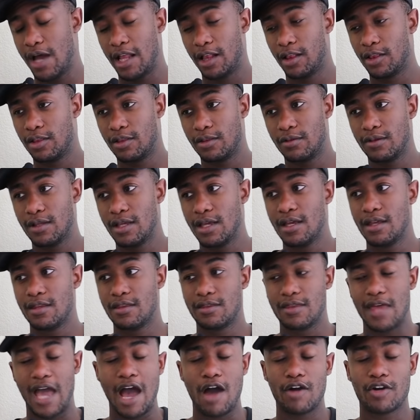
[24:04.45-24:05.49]
I don't,
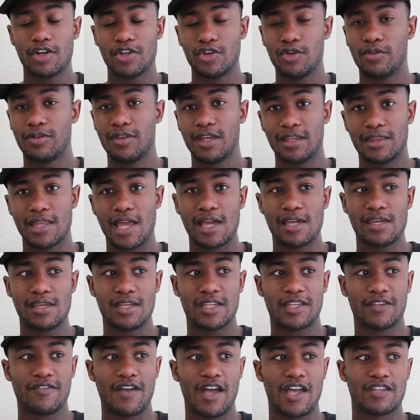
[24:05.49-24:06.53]
how can you think Nike
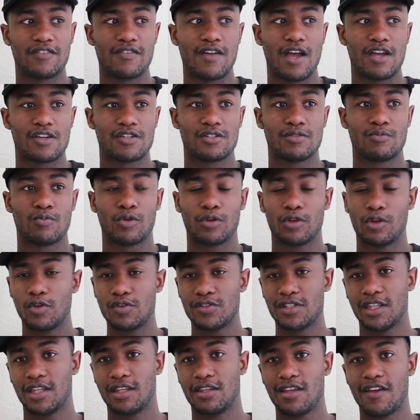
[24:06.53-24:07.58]
is fast fashion? We're
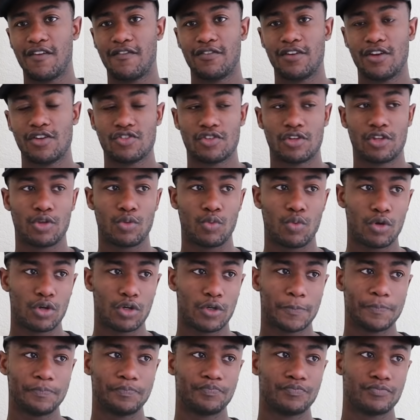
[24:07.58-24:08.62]
losing the definition of the
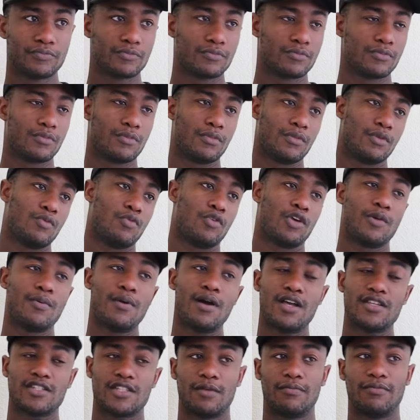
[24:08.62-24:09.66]
word. What
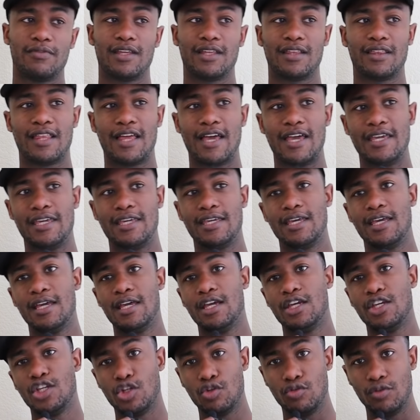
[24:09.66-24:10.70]
about something like
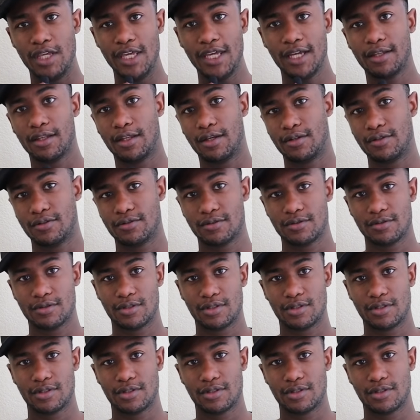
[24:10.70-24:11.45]
Uniqlo?